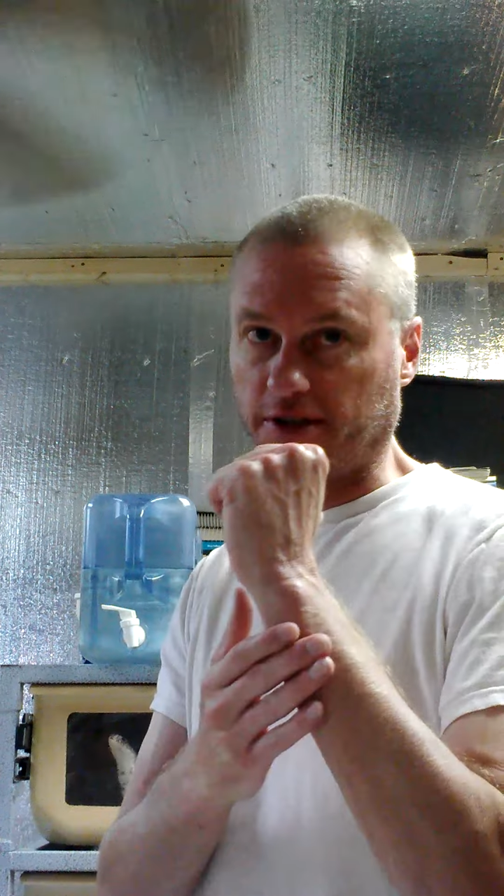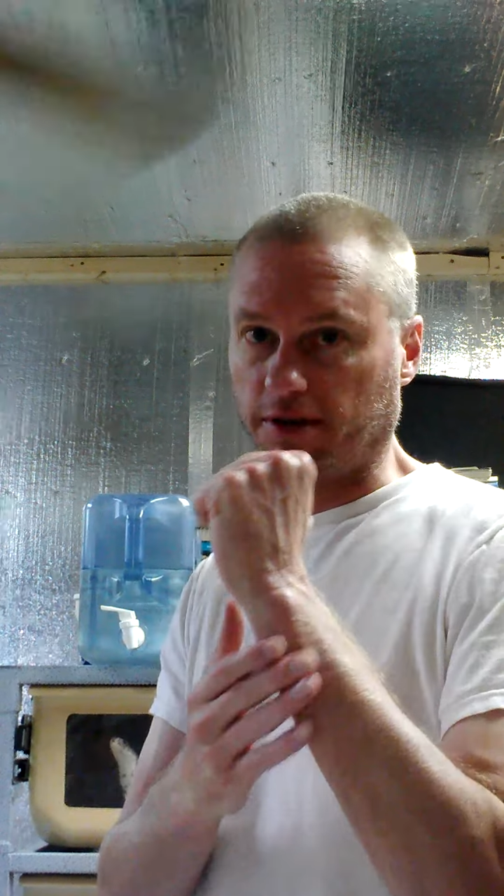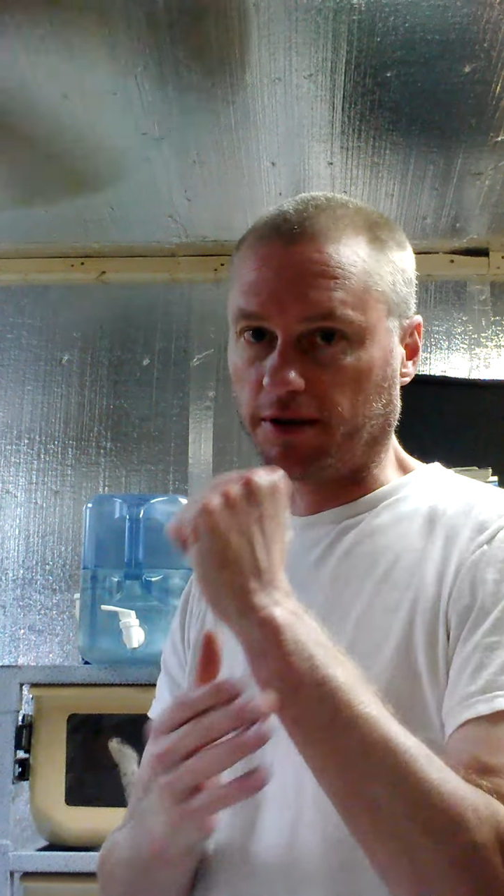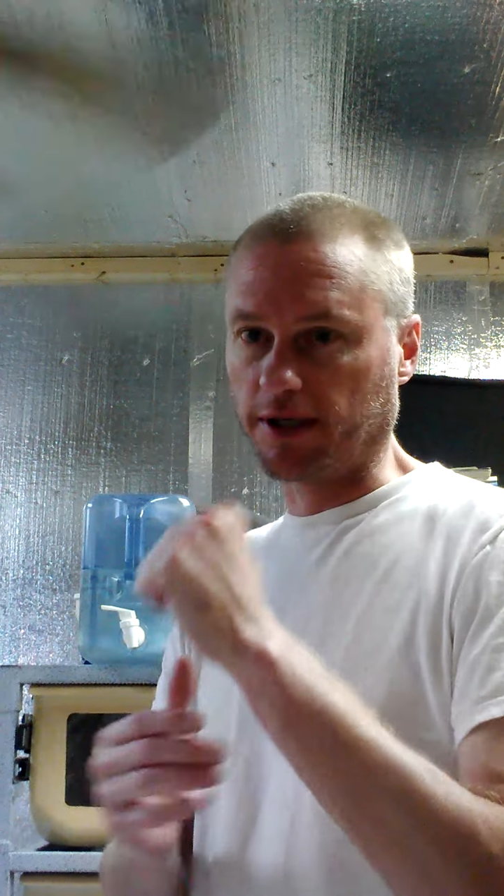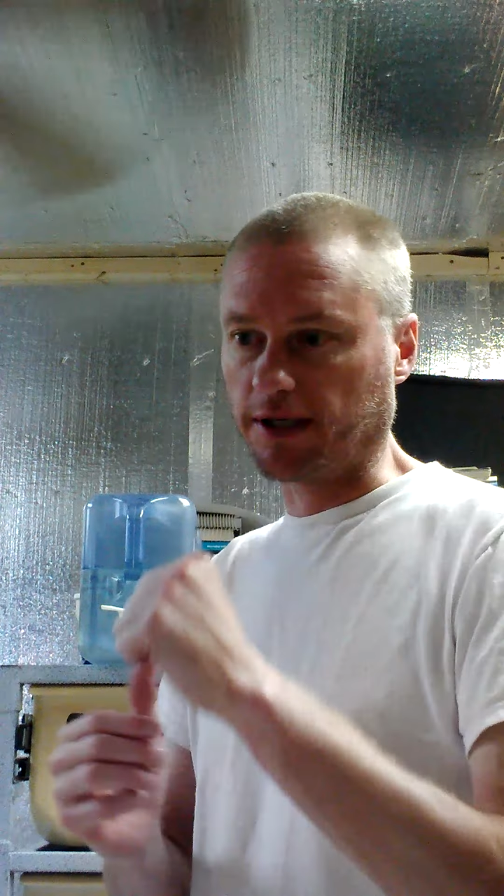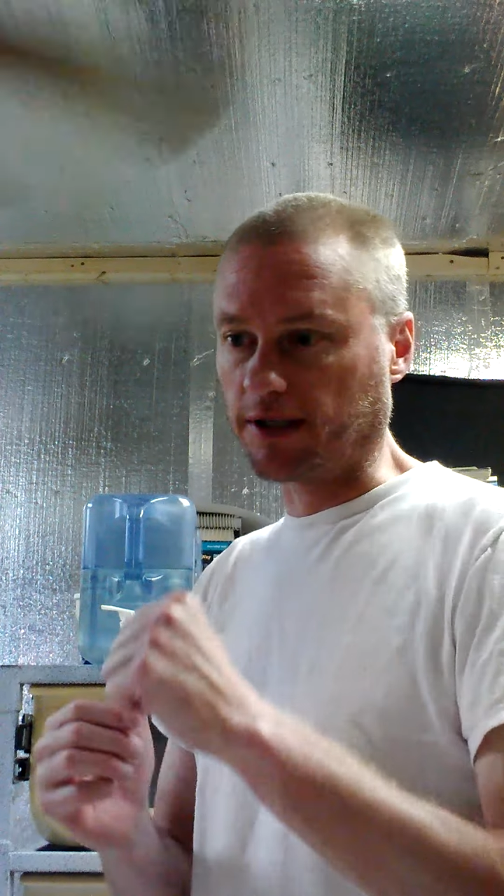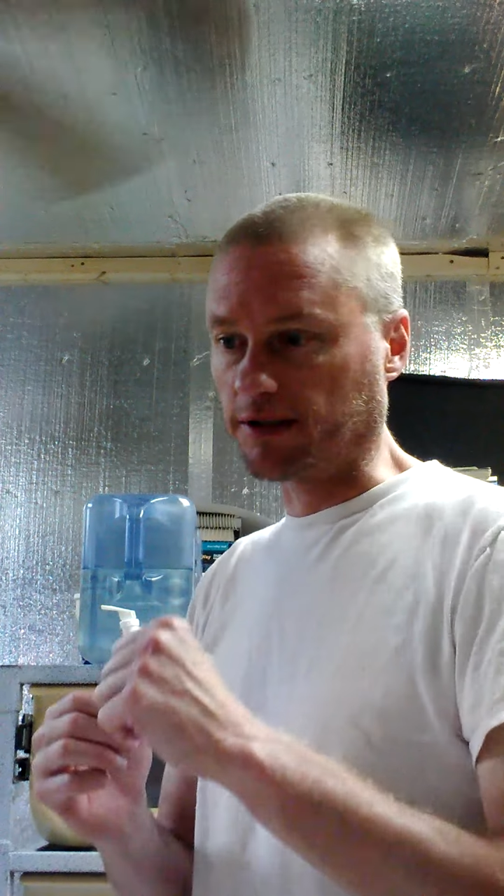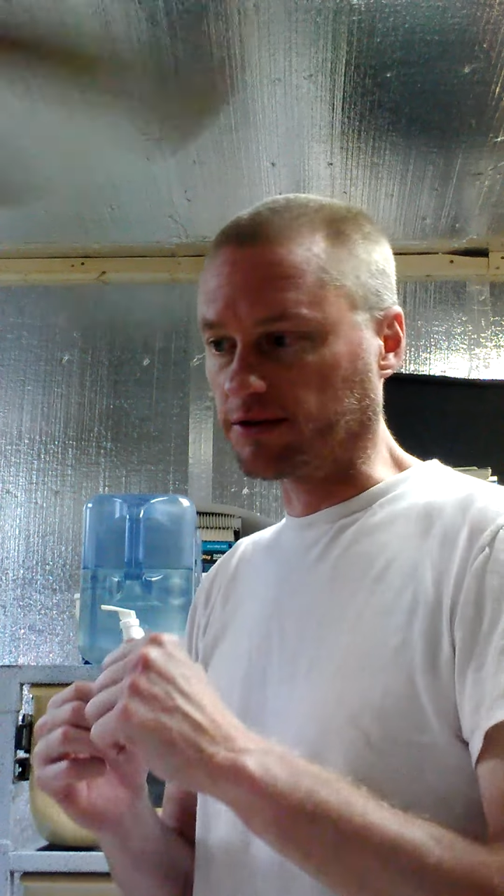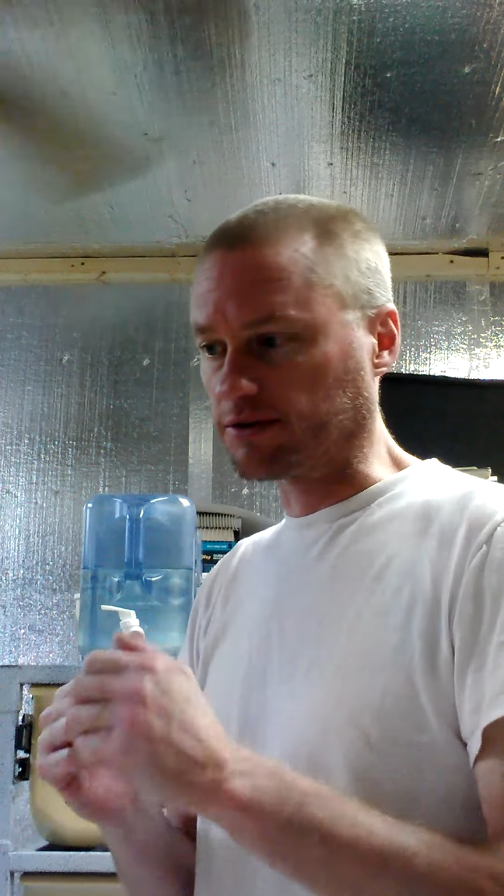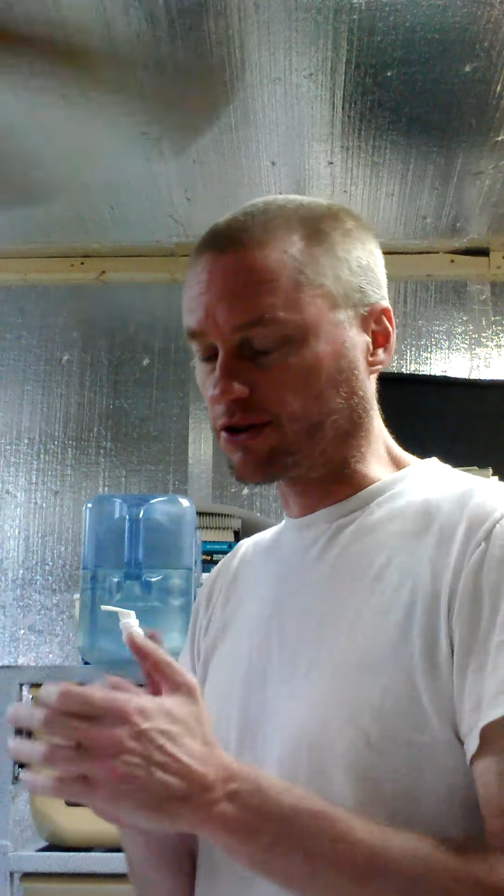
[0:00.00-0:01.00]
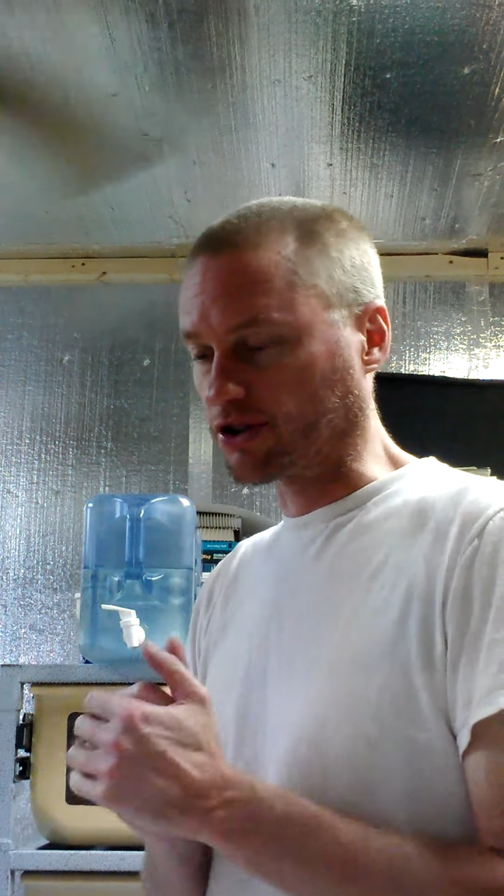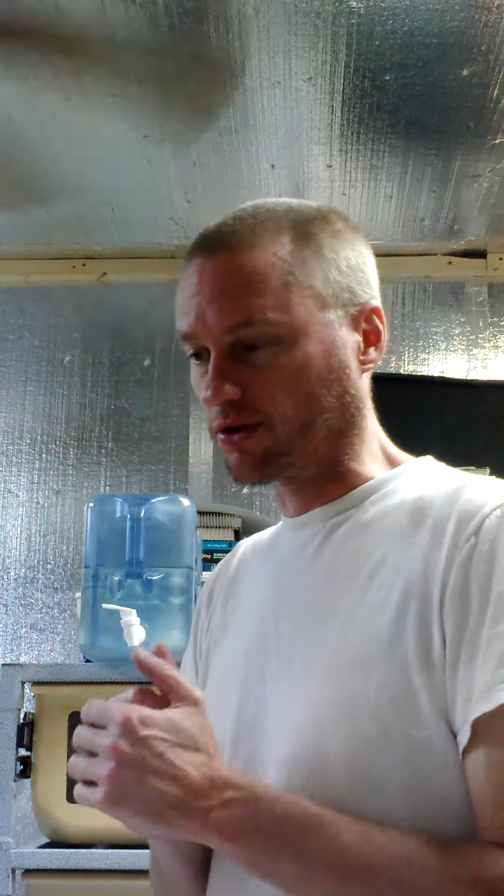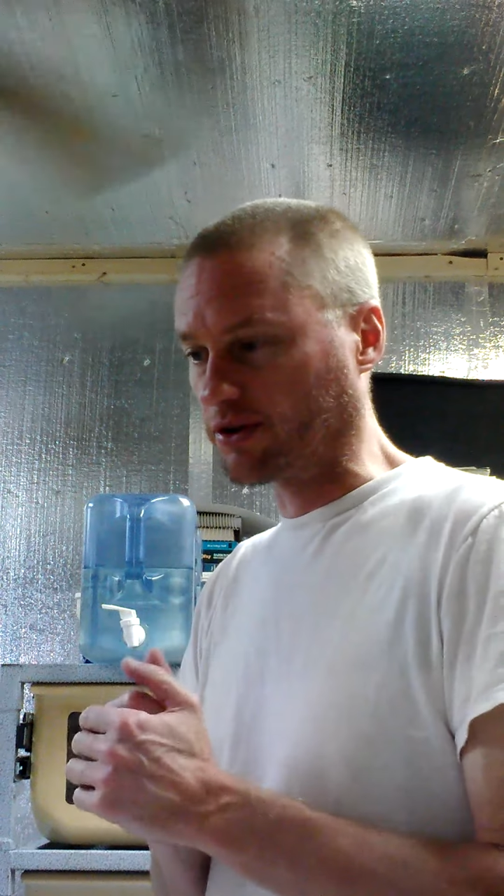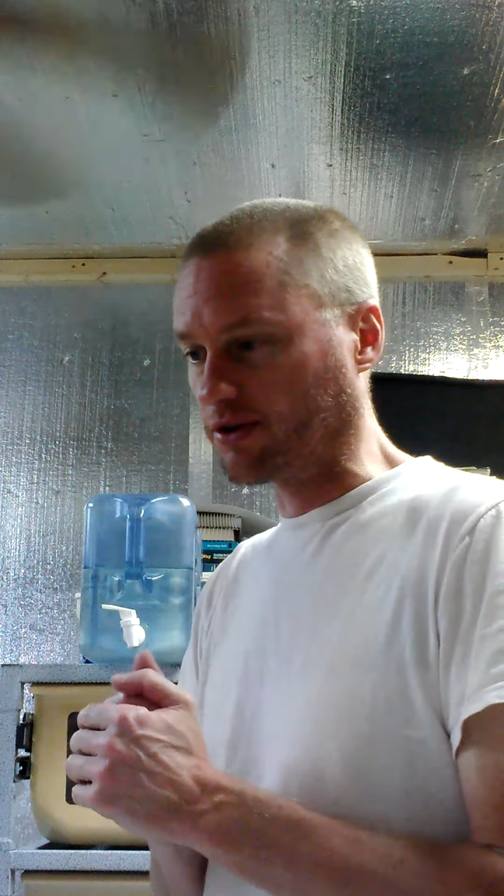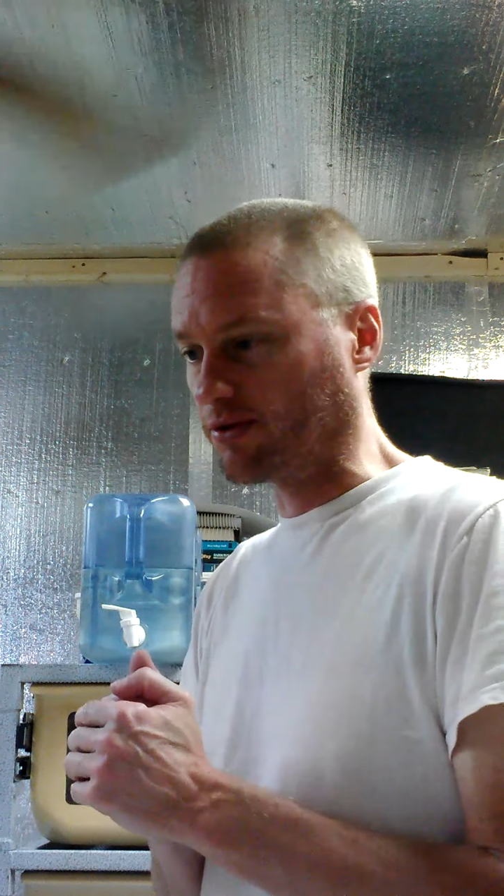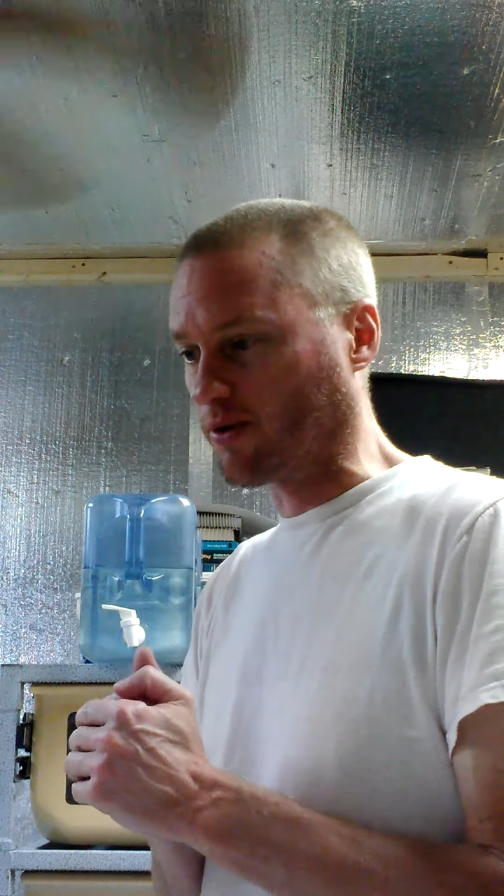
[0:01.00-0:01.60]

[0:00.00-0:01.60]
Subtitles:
And show you